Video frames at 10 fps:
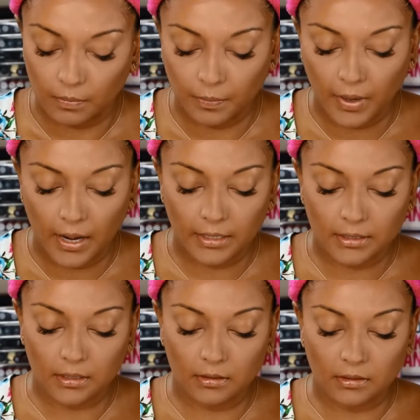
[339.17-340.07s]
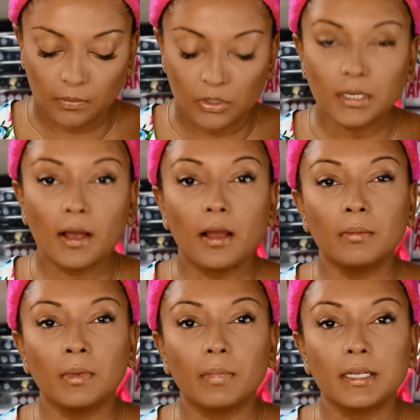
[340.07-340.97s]
but summertime,
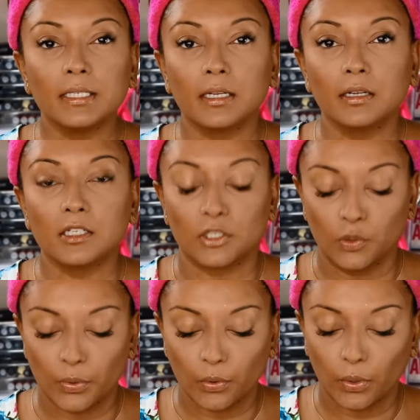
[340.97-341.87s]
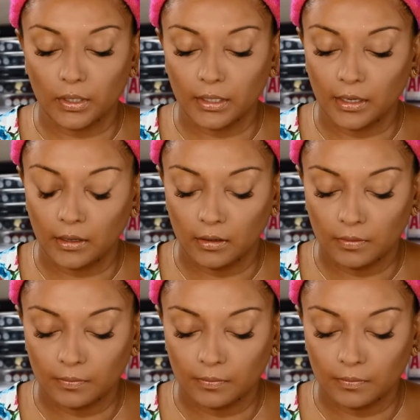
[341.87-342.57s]
my skin gets super oily,